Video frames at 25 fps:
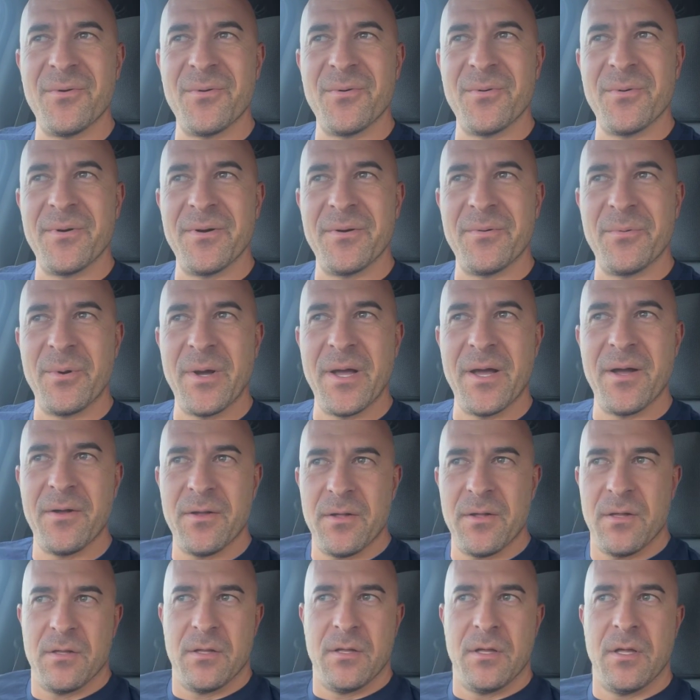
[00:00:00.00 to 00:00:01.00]
well,
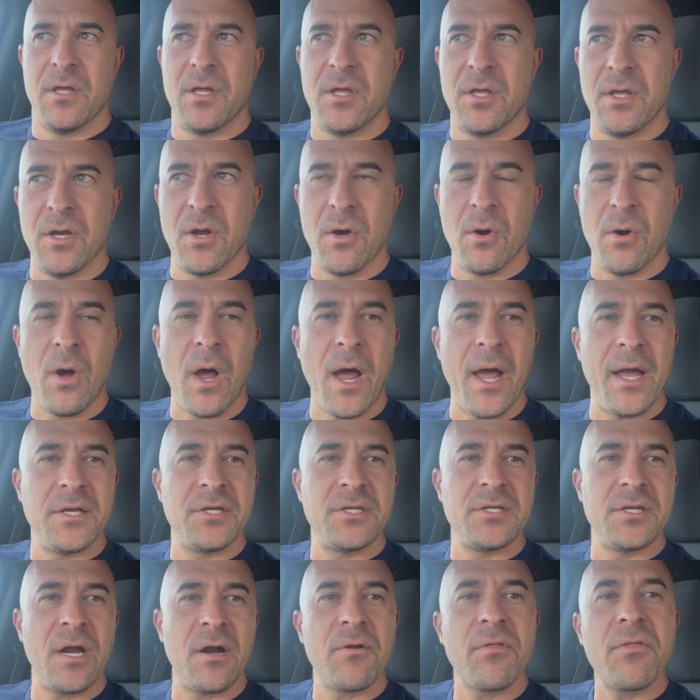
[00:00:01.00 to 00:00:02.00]
I
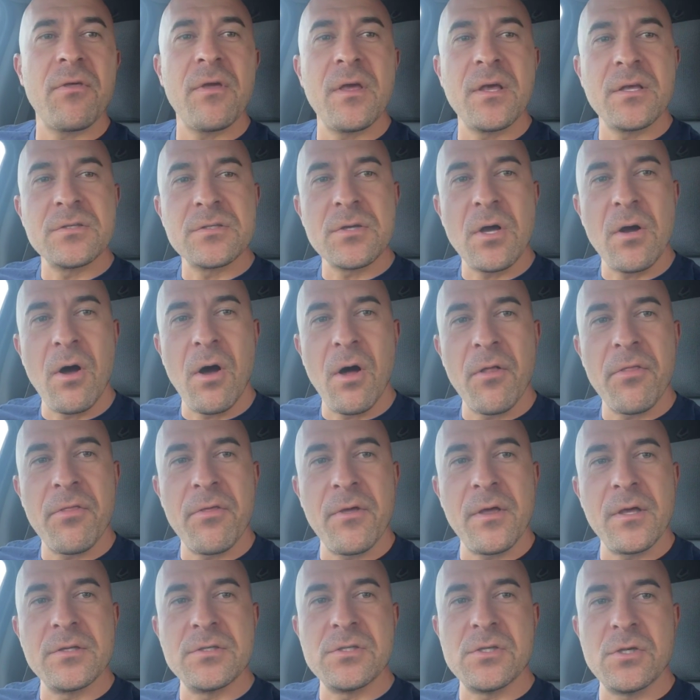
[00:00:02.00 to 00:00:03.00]
share all
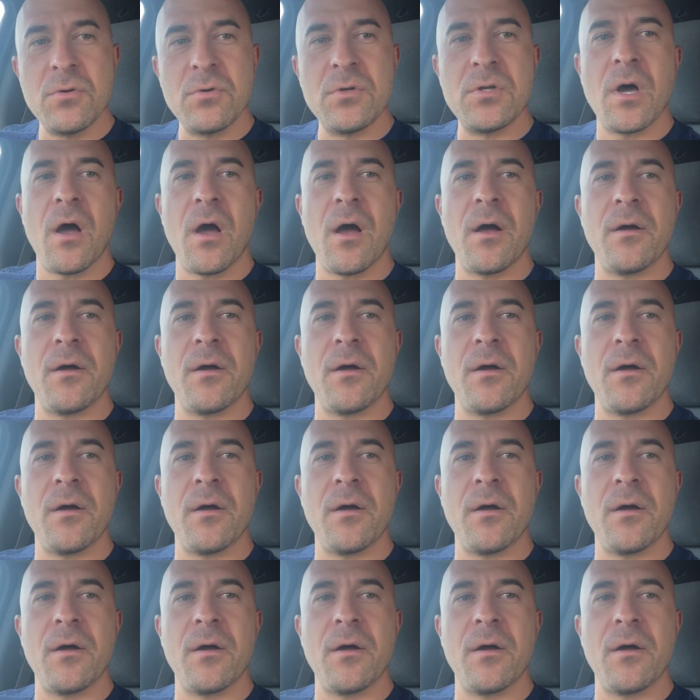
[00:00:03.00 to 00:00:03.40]
things Utah.